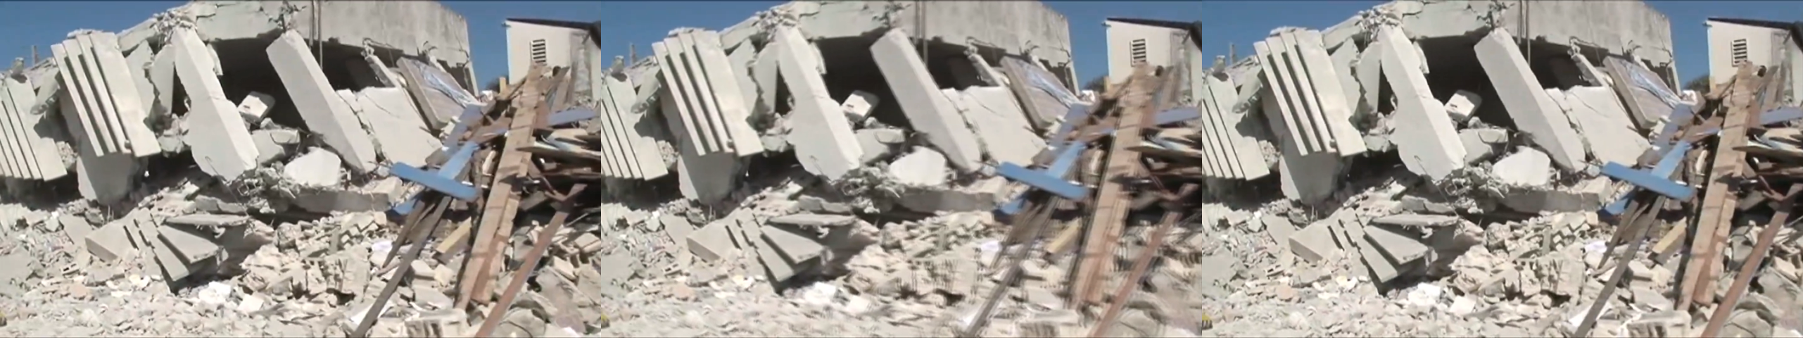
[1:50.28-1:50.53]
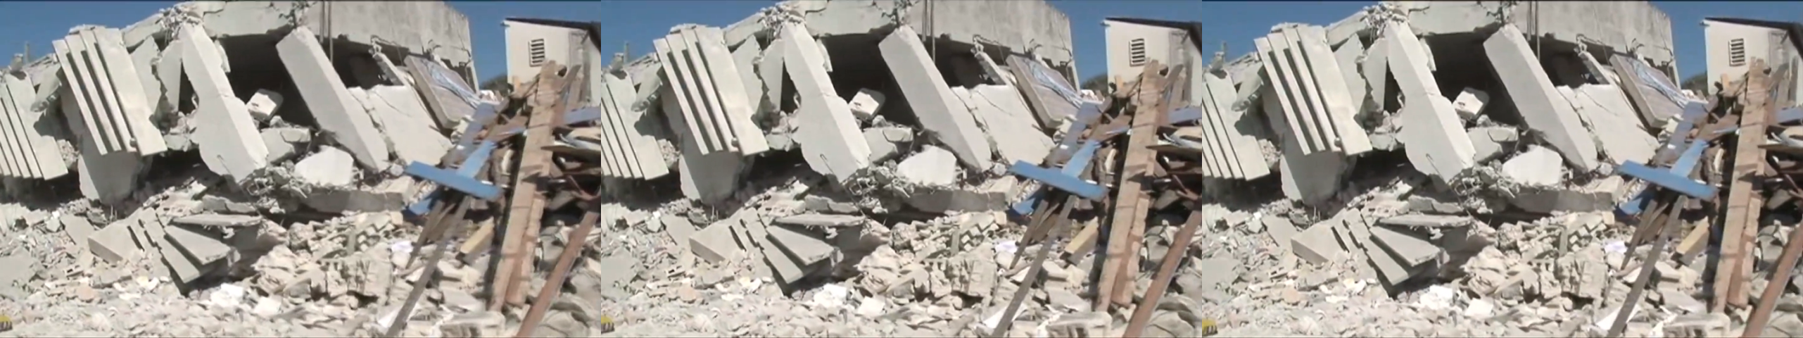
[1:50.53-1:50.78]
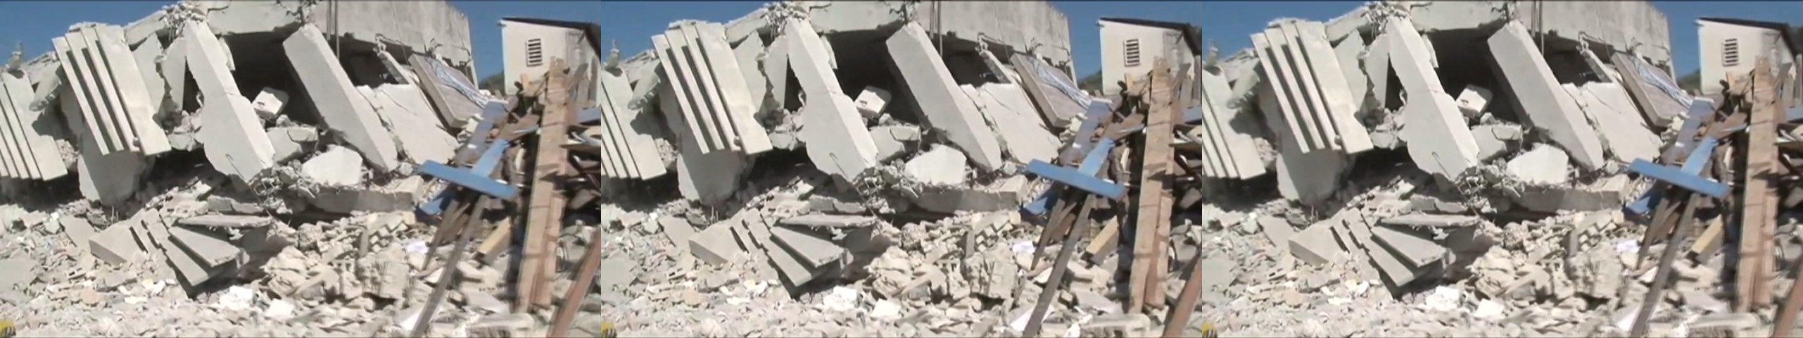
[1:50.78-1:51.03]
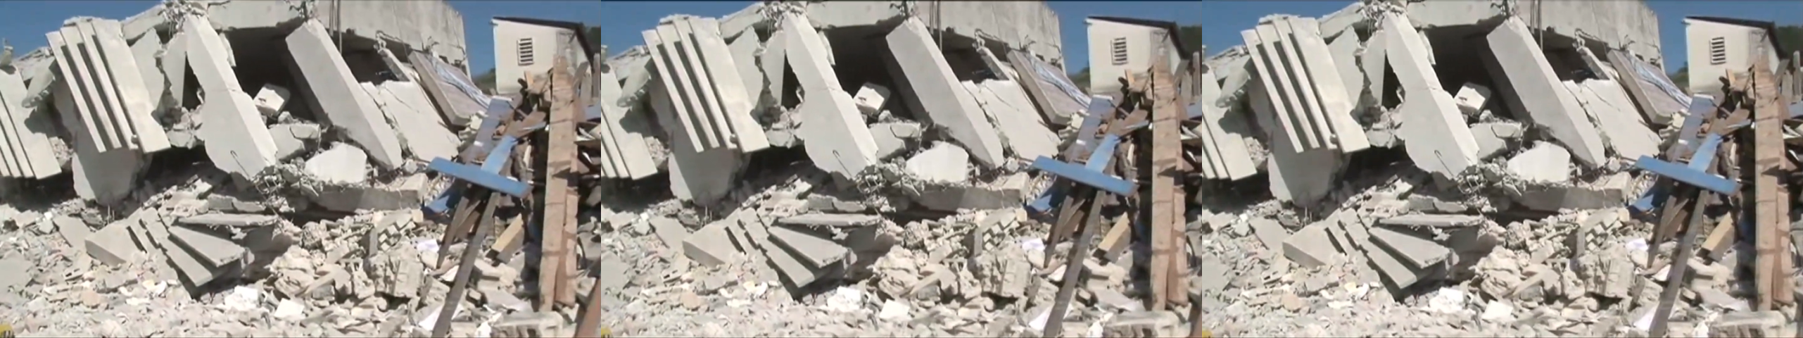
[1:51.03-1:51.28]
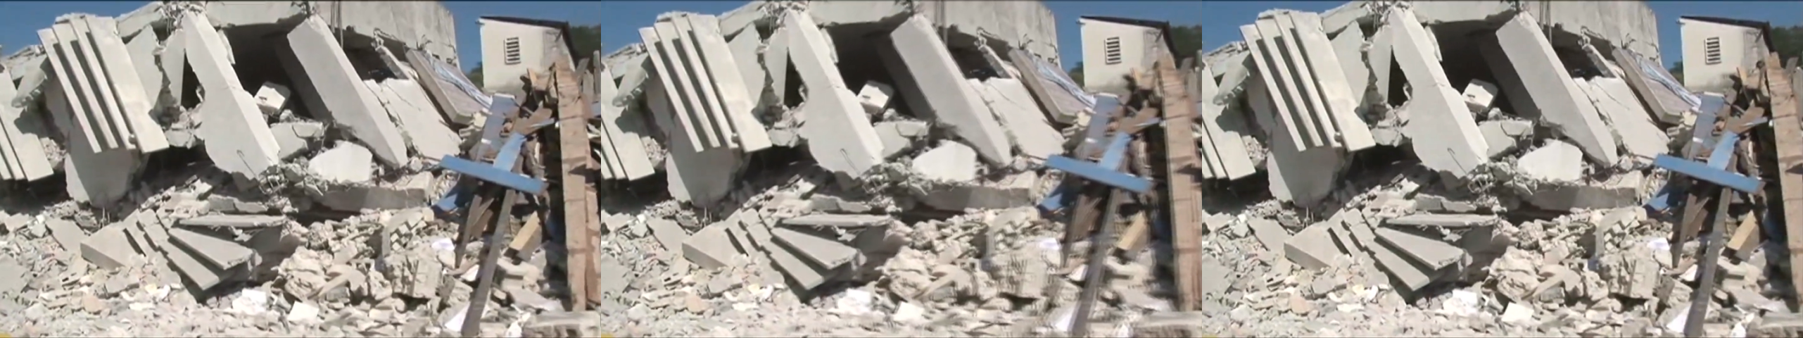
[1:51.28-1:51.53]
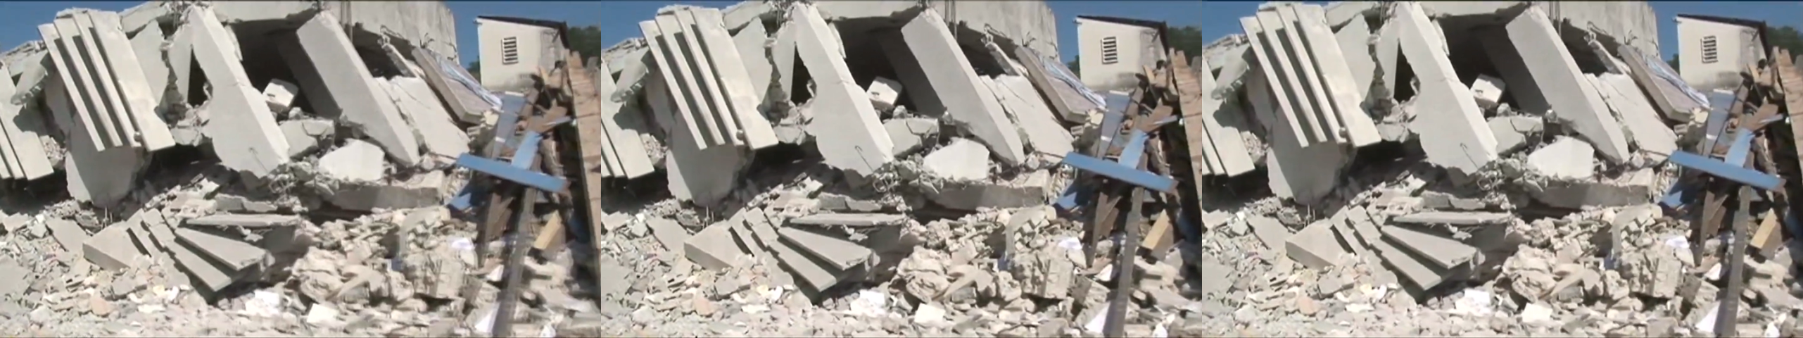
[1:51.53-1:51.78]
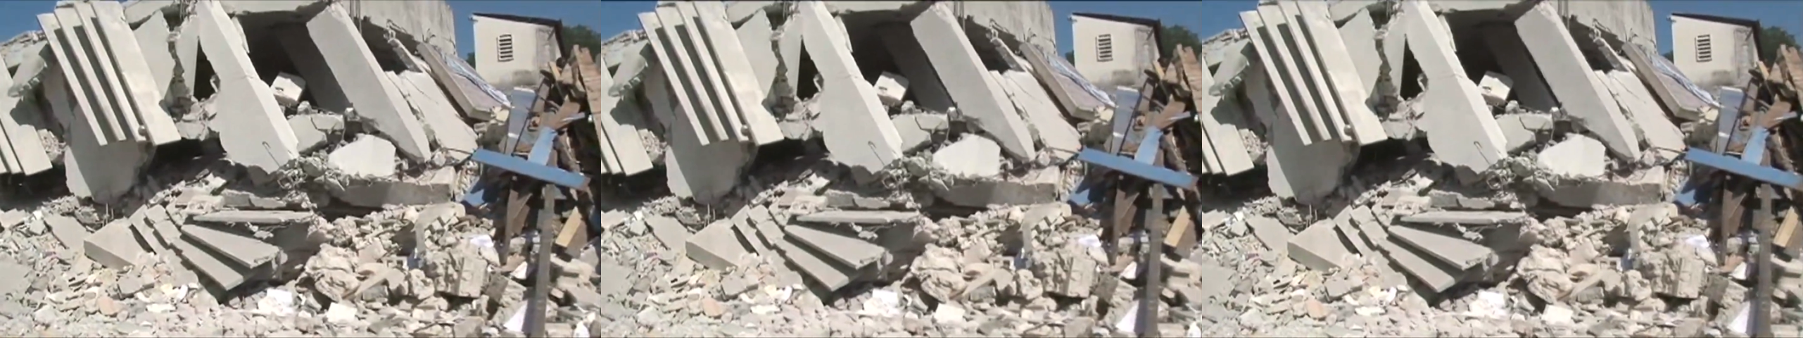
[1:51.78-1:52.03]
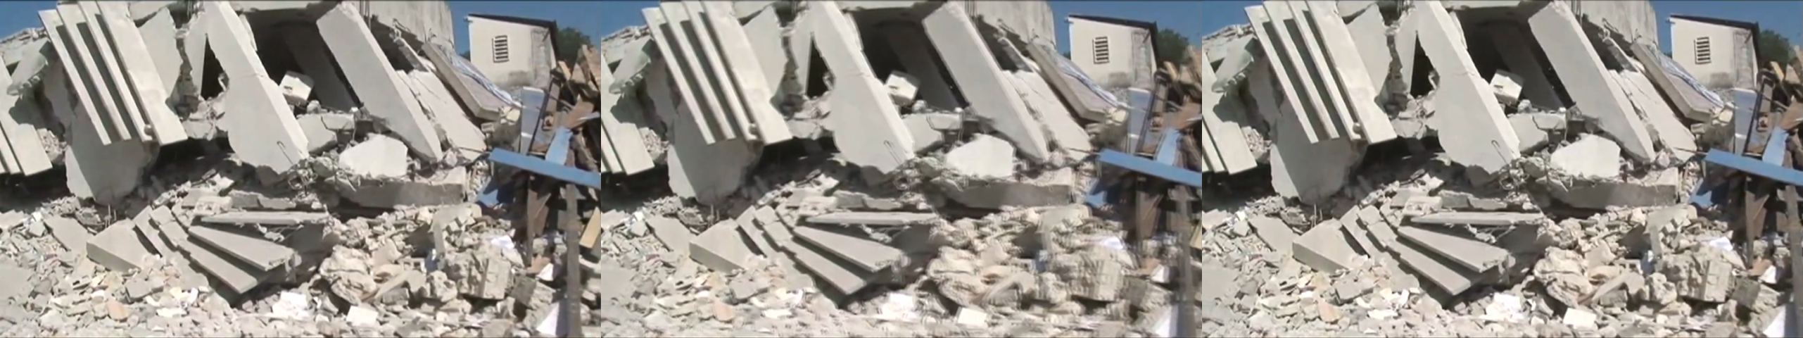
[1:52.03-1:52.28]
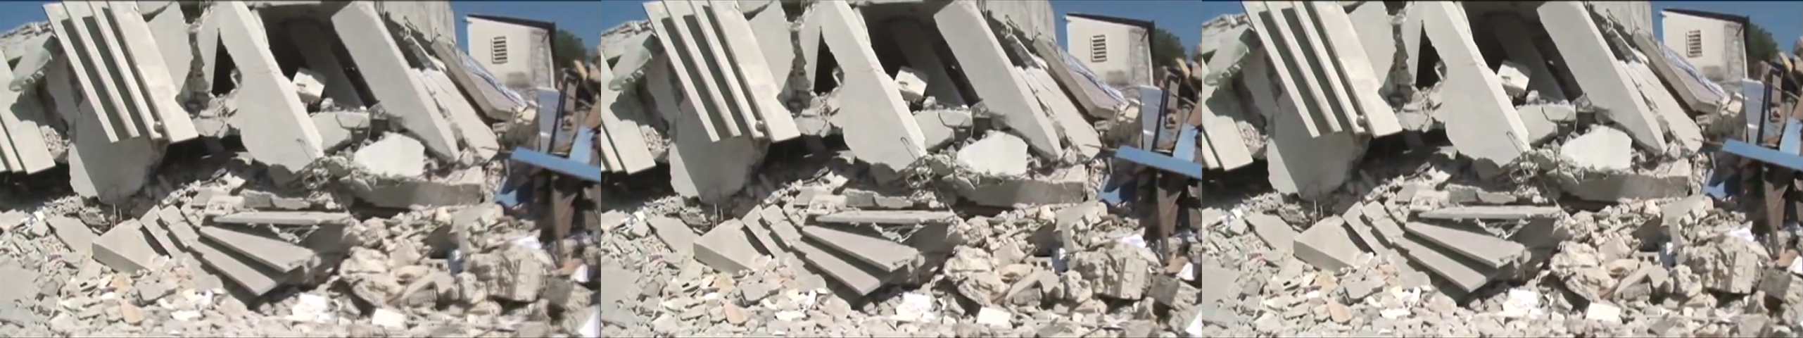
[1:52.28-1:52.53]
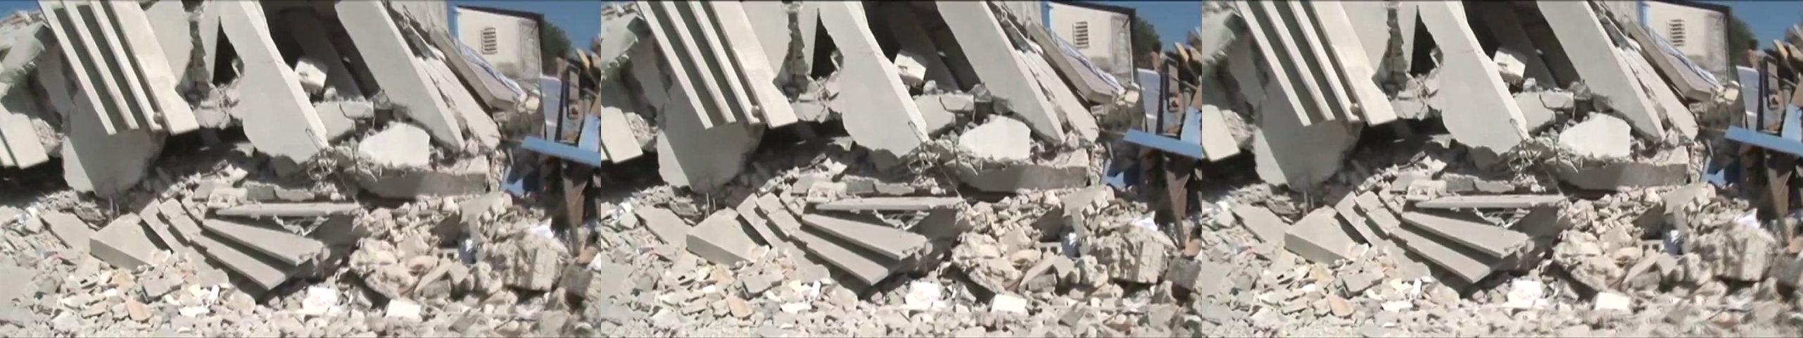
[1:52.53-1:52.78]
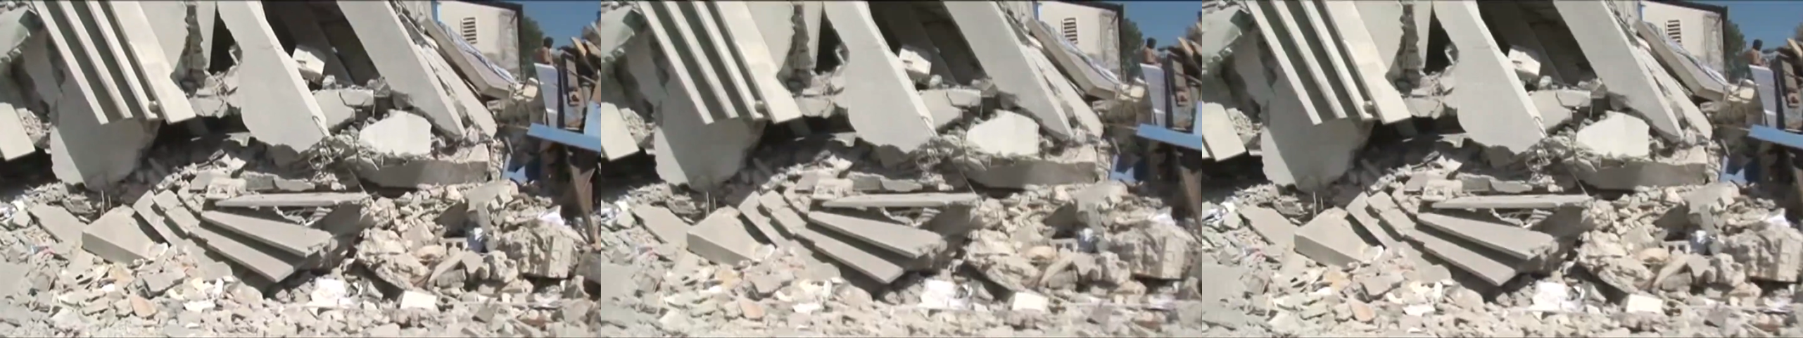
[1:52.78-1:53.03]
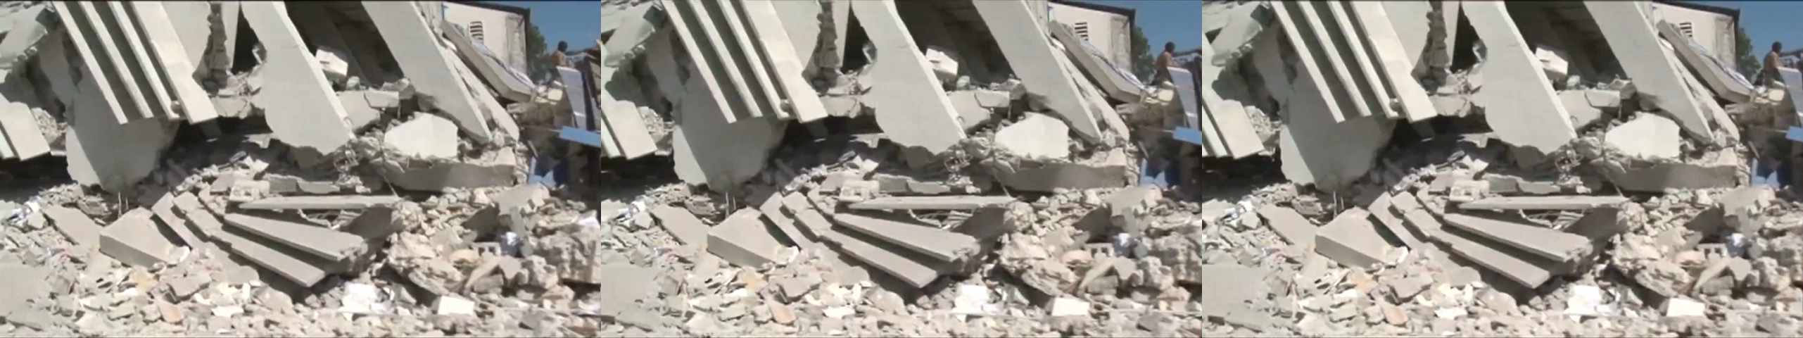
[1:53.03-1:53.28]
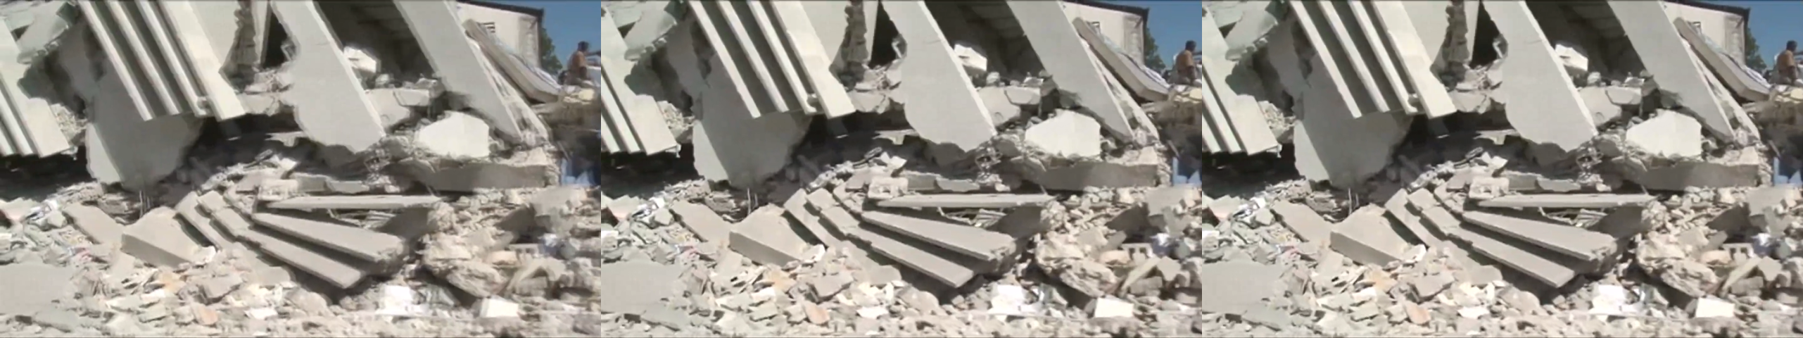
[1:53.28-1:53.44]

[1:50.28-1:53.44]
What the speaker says: (no speaker visible)